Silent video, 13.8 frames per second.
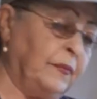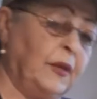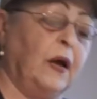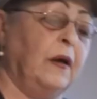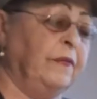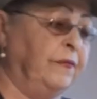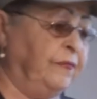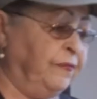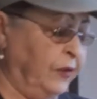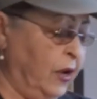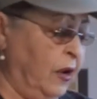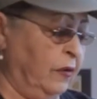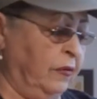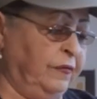a
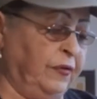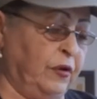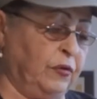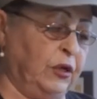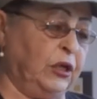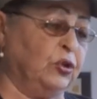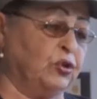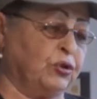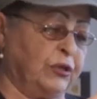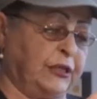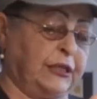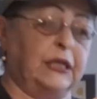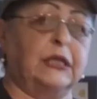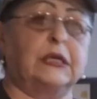very, very
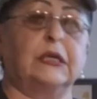interesting